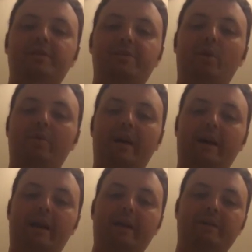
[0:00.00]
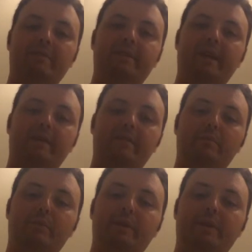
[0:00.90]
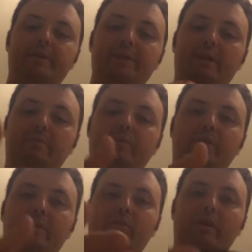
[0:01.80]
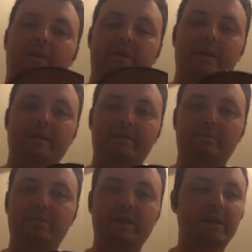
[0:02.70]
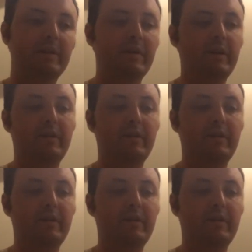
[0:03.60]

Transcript: so that I could take the bridge and put it where it needed to be